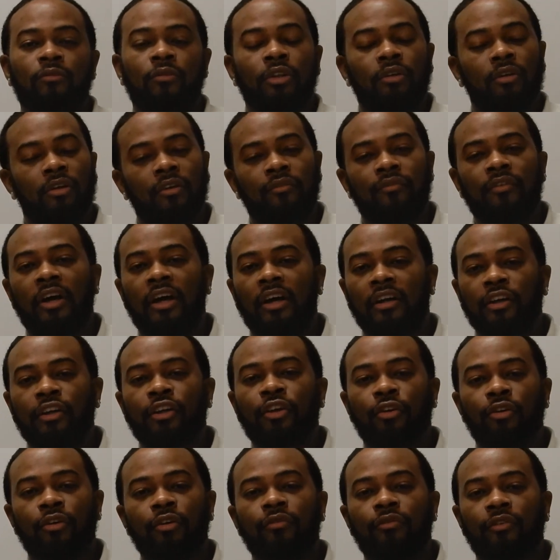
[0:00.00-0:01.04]
gonna find a
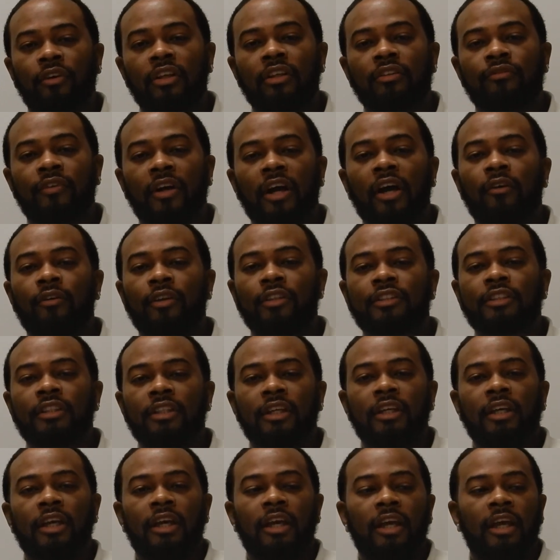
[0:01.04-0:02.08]
cure for this virus,
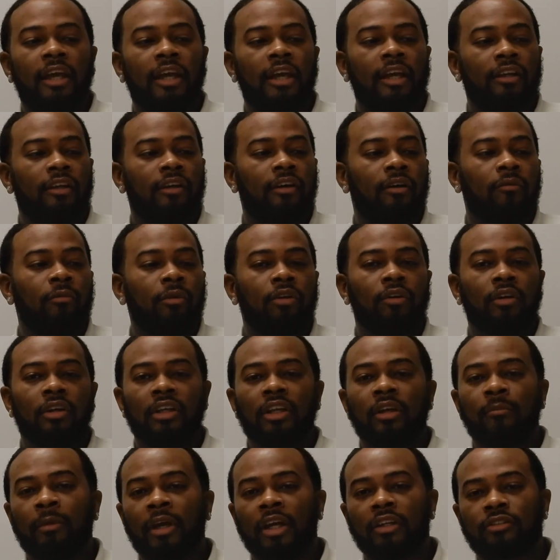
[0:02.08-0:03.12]
and we're gonna
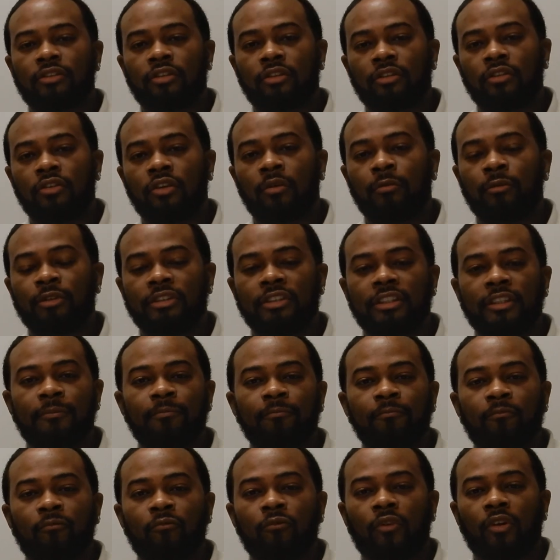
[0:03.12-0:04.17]
get back to normalcy.
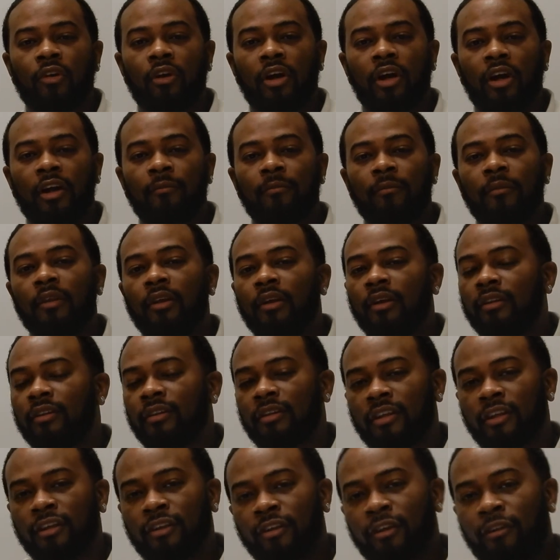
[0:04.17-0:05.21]
All right.
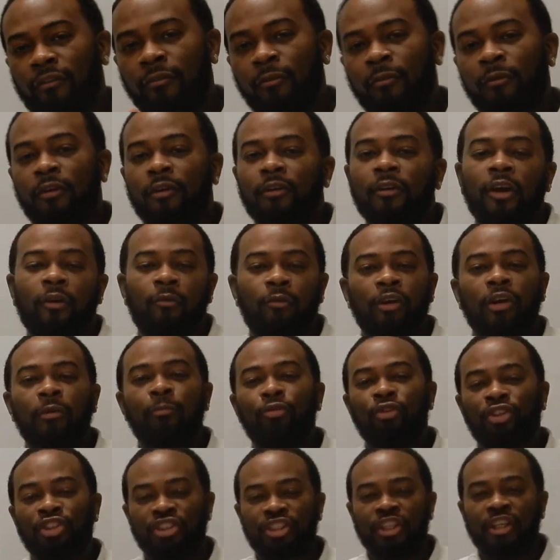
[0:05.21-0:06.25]
Thank you, everyone. Really
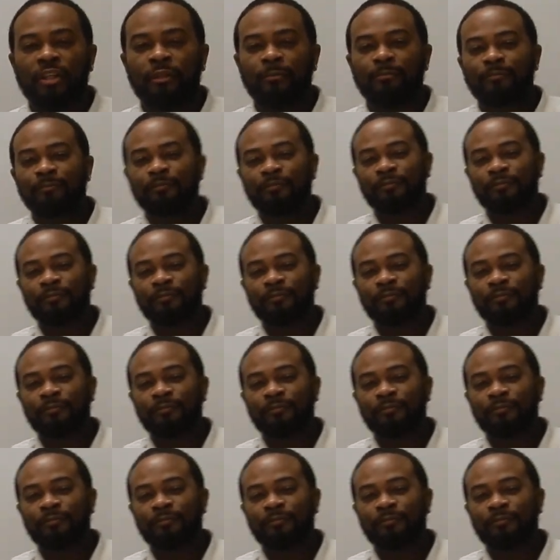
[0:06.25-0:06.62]
appreciate it.